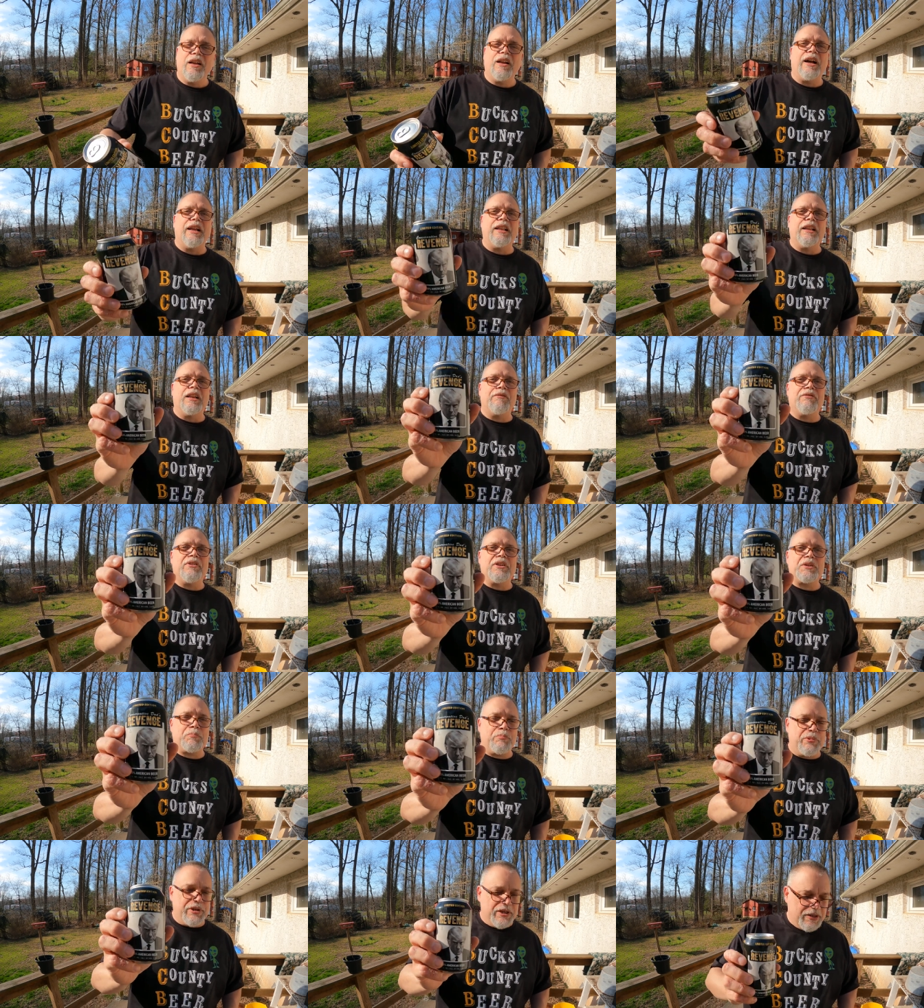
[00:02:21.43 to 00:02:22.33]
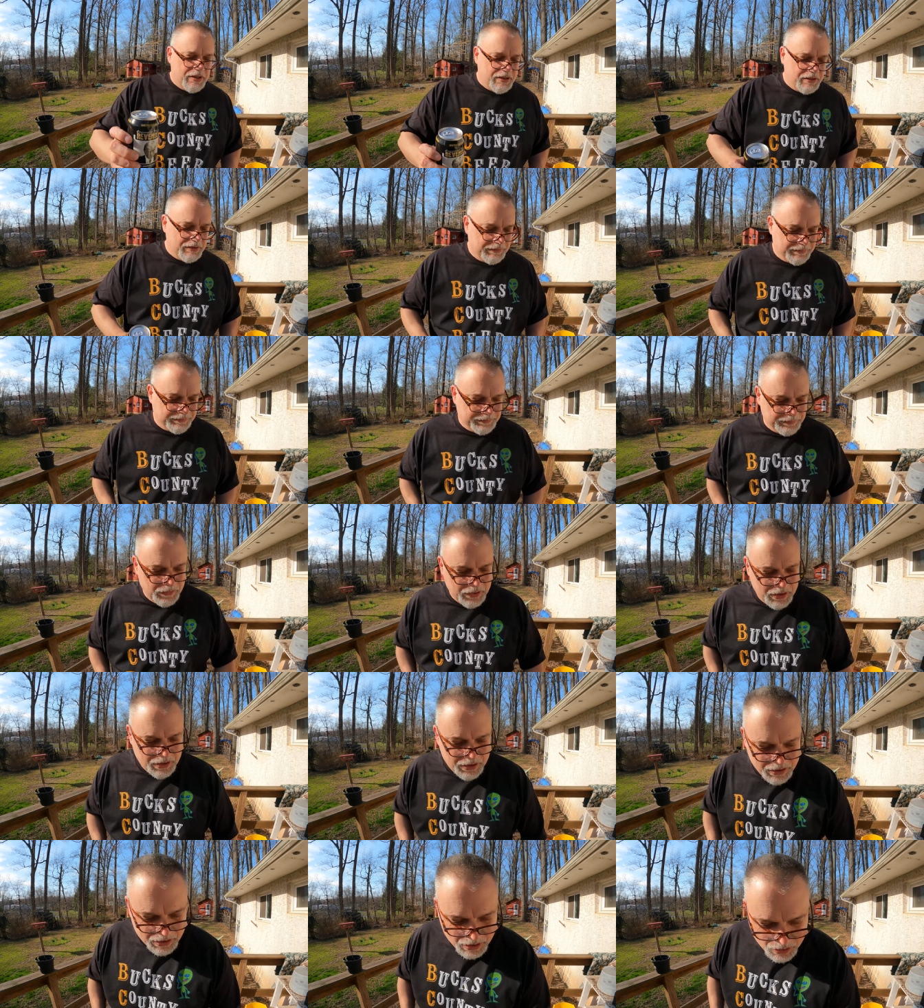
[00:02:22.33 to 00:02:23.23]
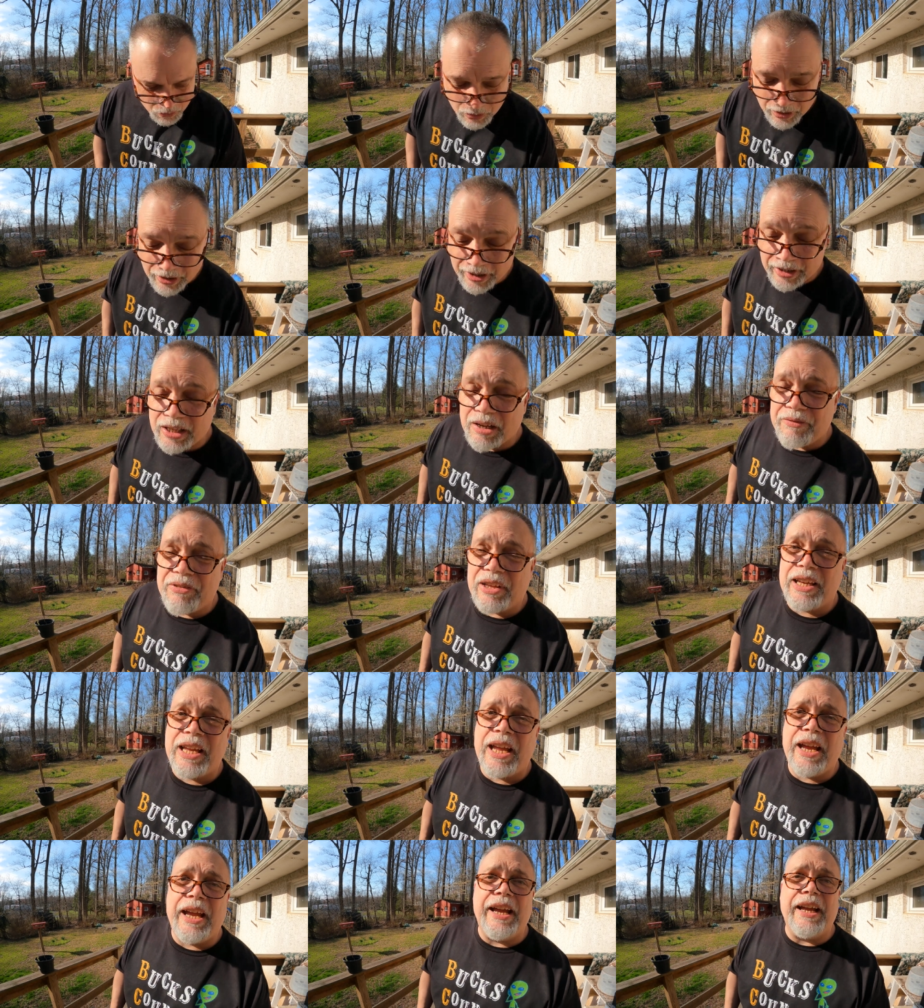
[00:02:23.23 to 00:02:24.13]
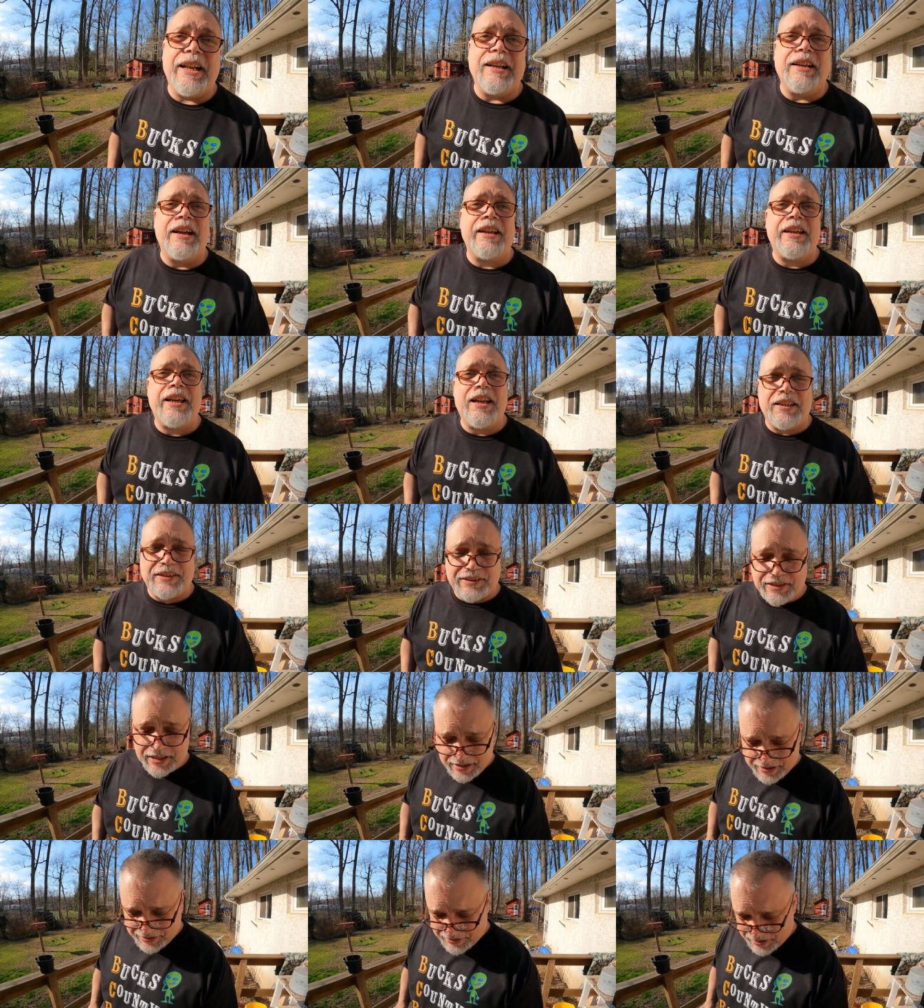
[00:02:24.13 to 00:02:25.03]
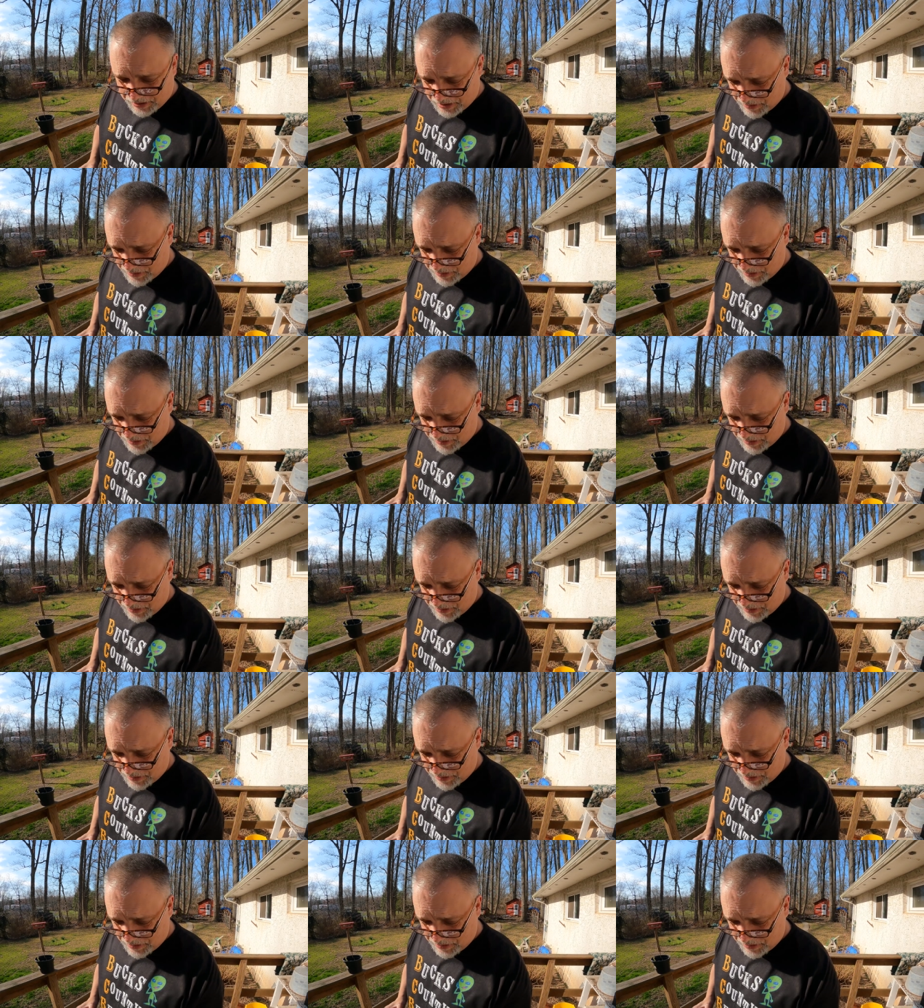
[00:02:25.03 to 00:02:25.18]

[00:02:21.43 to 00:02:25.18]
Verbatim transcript: I love this beer. Well, I love the can. I can't say as I